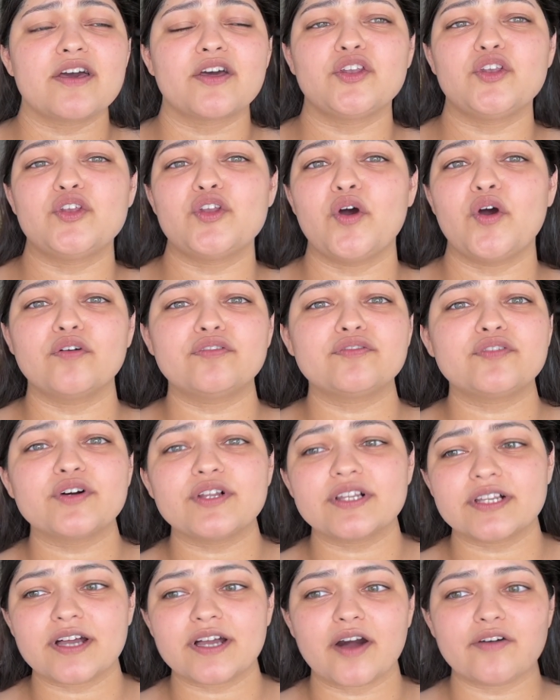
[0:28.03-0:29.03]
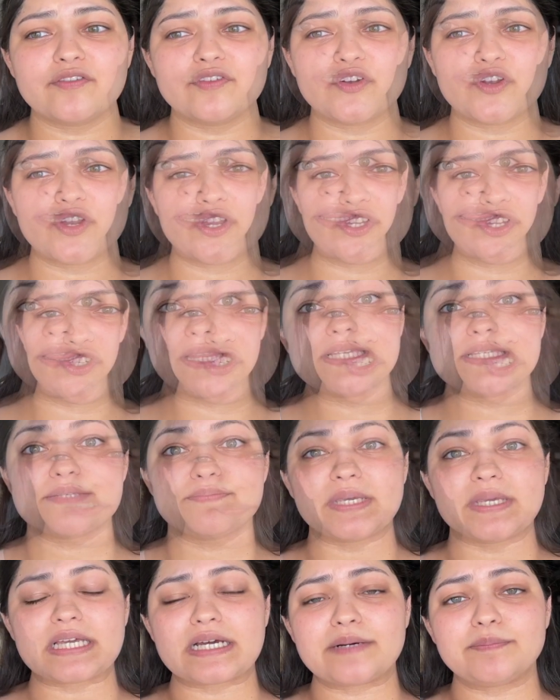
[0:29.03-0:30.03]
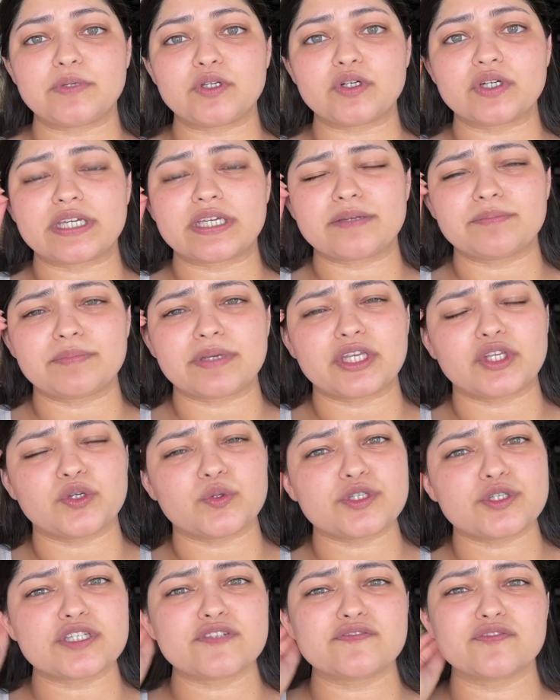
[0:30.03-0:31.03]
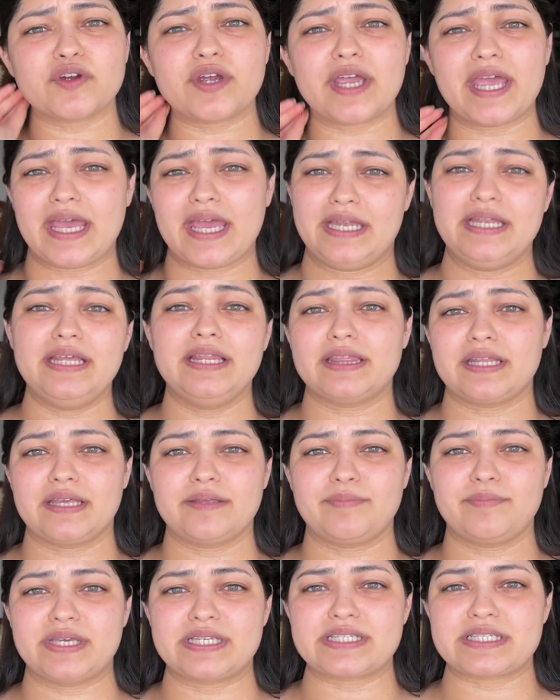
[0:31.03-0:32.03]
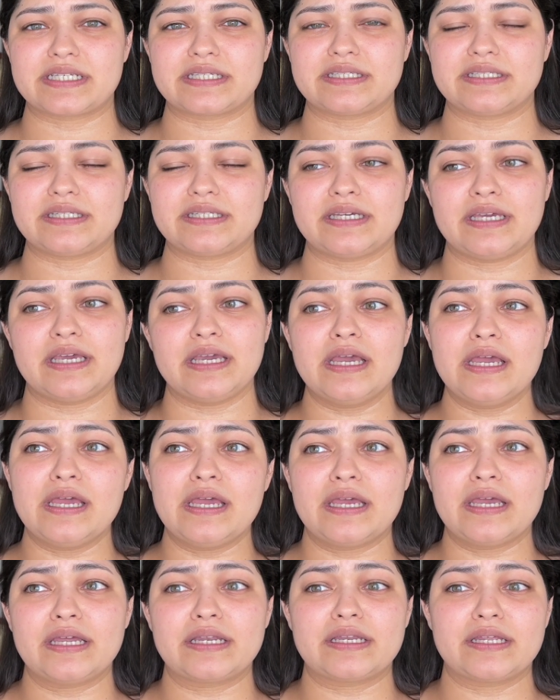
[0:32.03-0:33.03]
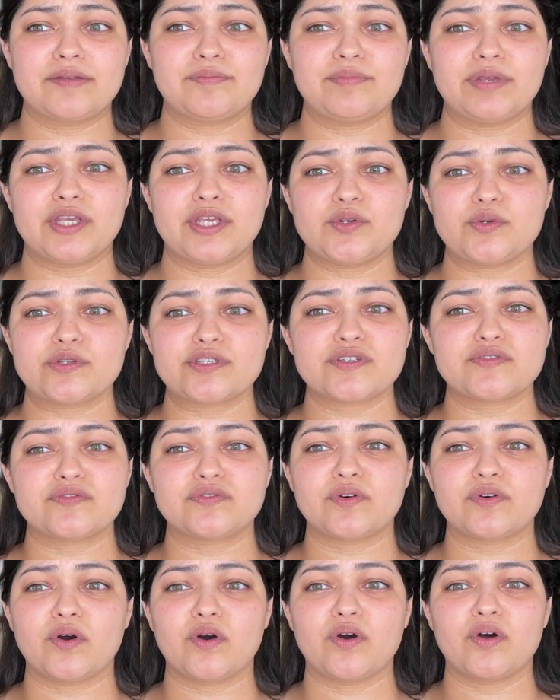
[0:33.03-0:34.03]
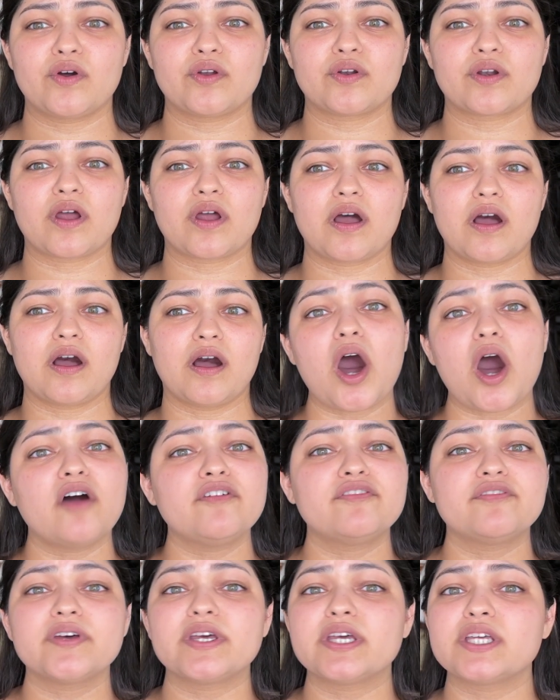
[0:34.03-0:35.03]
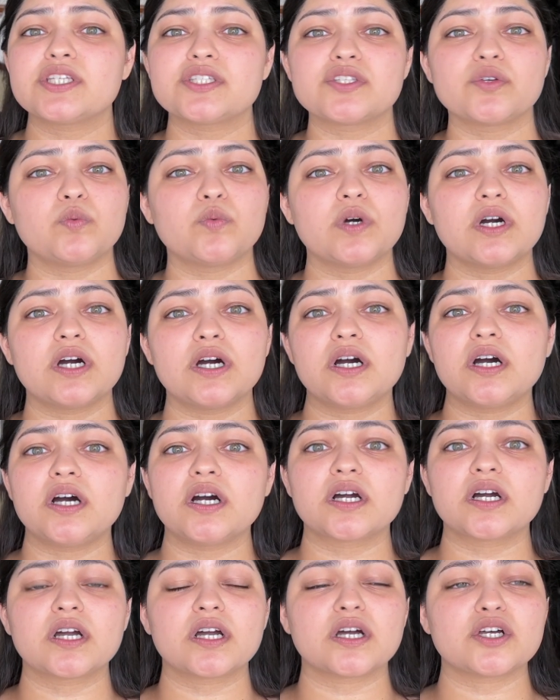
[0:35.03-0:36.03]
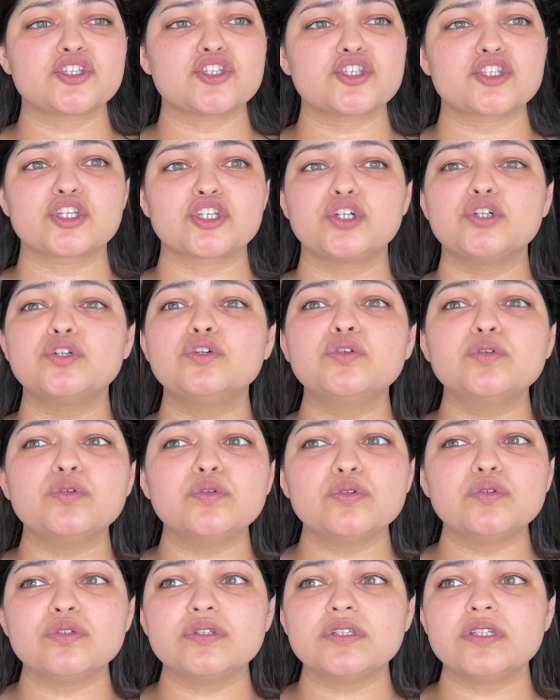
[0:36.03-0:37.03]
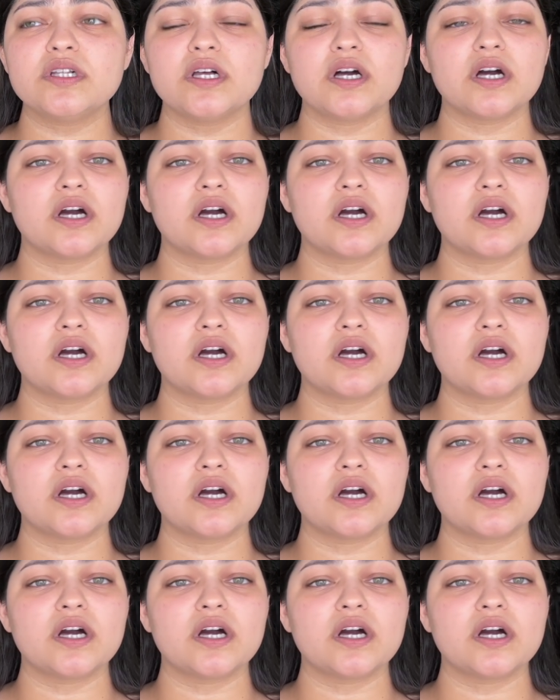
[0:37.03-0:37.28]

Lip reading: no full coverage. This makeup look can be used for anything basically. It can be used for office, work, school,